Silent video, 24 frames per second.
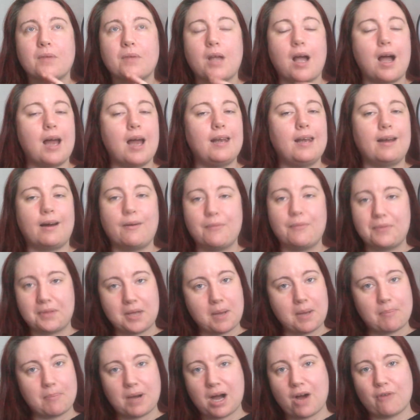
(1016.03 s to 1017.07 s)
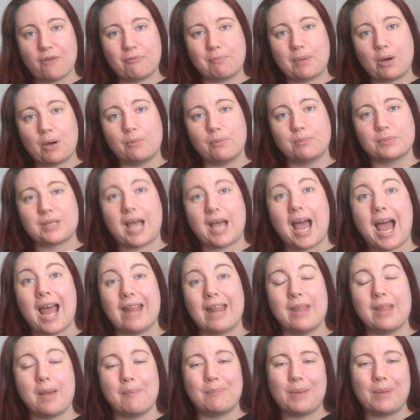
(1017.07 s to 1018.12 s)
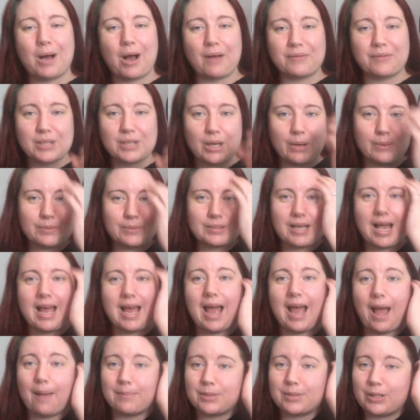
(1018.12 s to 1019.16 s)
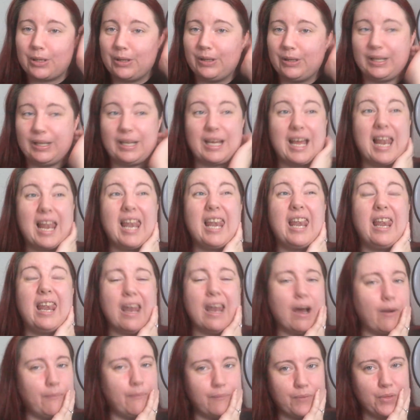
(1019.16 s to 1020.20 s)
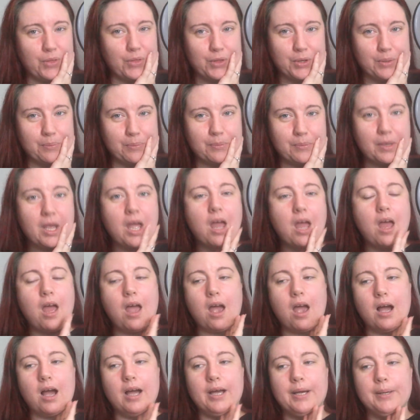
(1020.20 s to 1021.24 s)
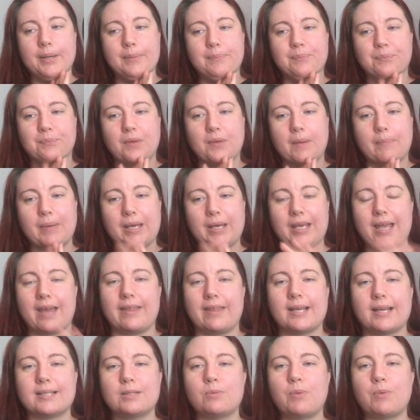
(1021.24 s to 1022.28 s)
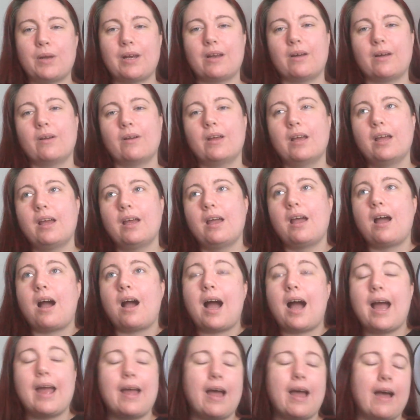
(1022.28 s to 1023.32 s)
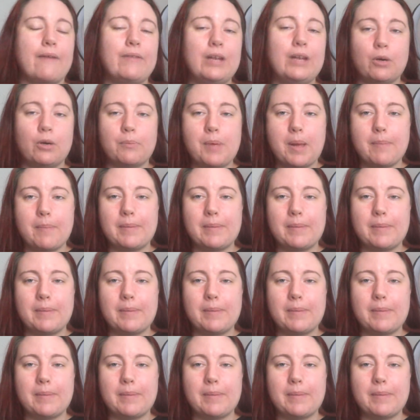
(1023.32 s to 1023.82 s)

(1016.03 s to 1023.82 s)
I love them bath bombs and them bath salts. I absolutely love them. But yeah, that's when I have a little bit of